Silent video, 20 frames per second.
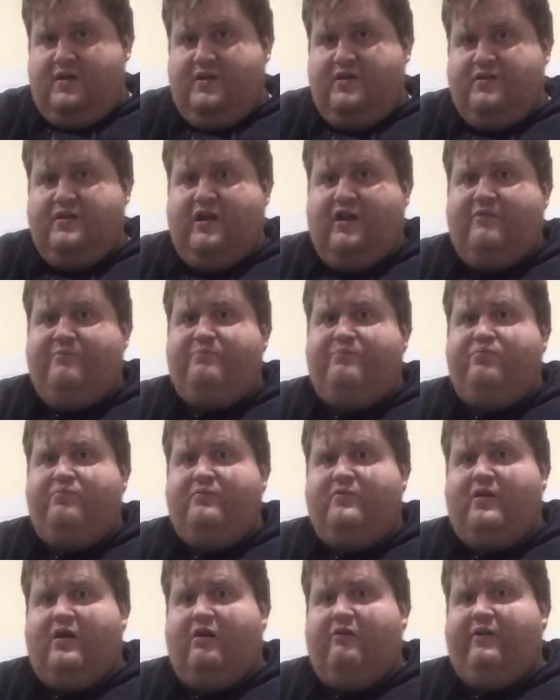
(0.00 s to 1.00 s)
So
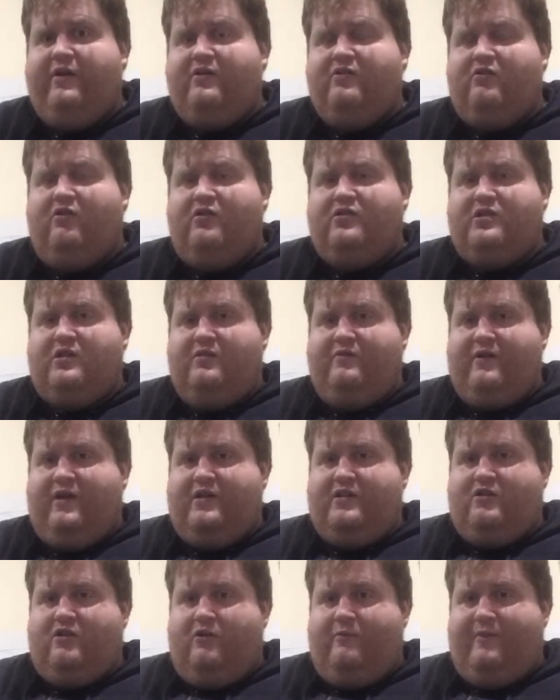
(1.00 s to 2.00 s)
I'll ignore some of
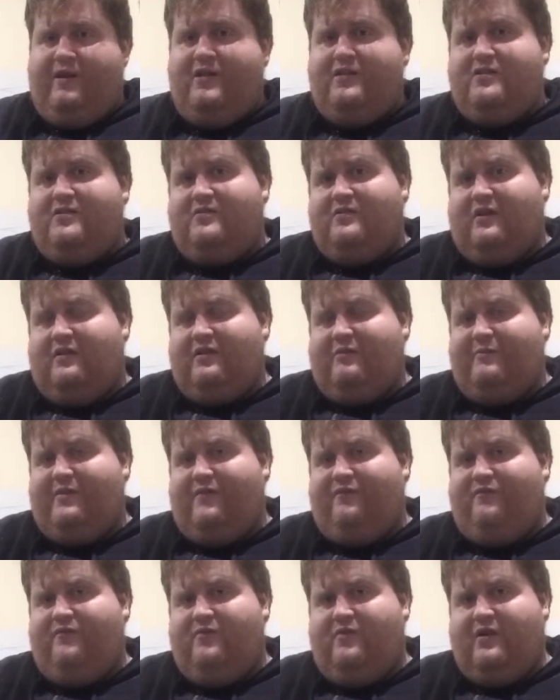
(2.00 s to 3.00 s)
those comments. So let me
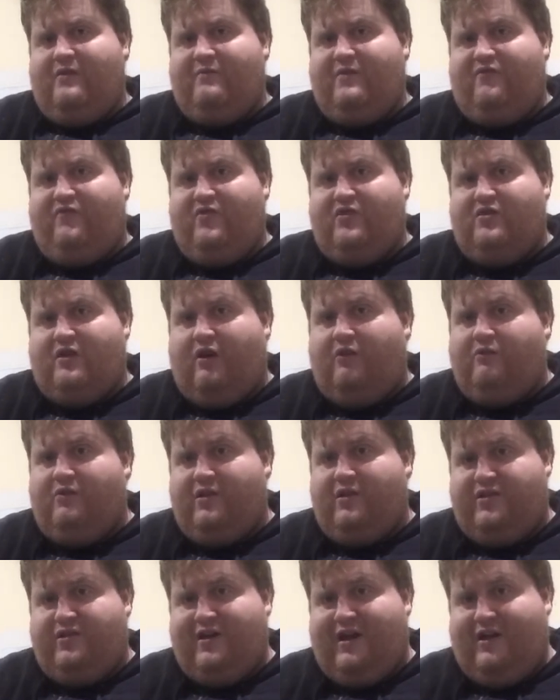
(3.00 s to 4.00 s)
finish what I want
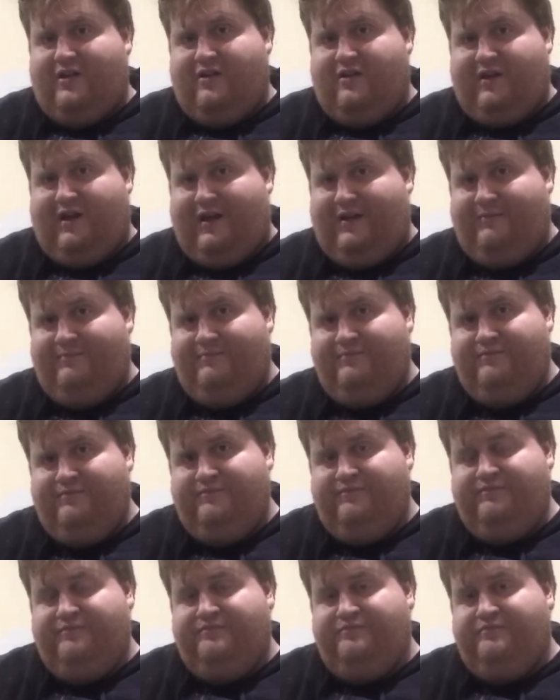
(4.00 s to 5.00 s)
to say today.
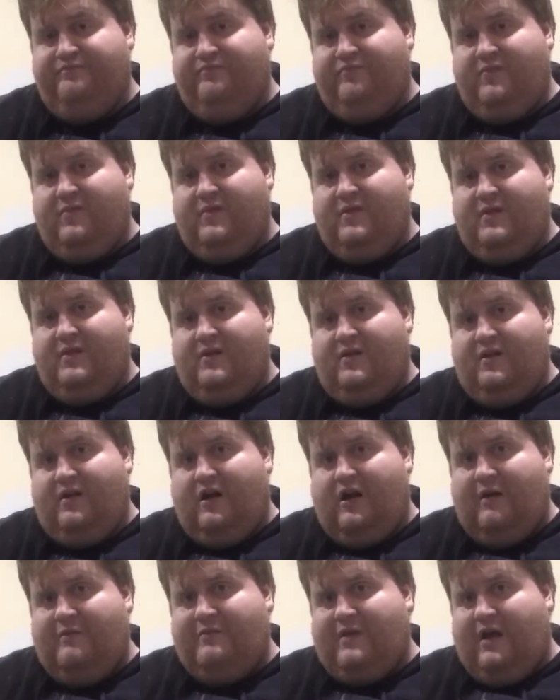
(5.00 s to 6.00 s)

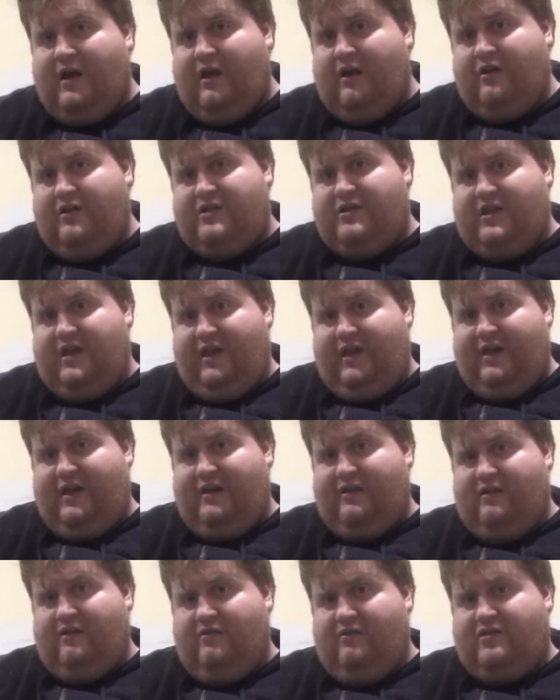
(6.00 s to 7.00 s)
I'm the host here,
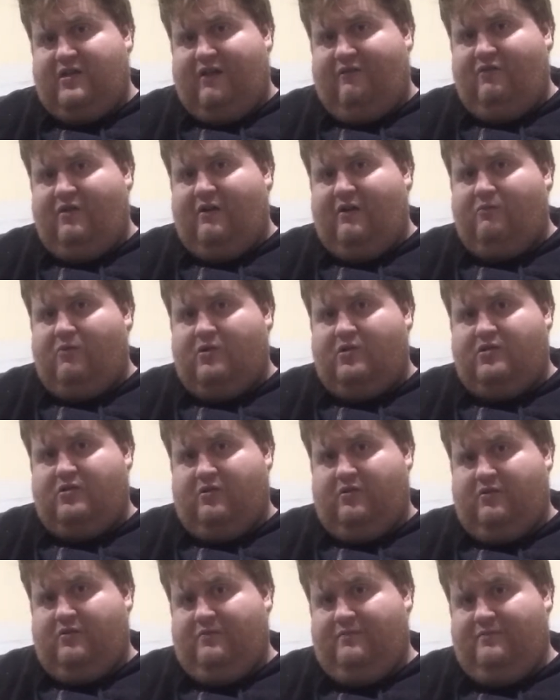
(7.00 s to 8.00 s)
and I'll say what I want to.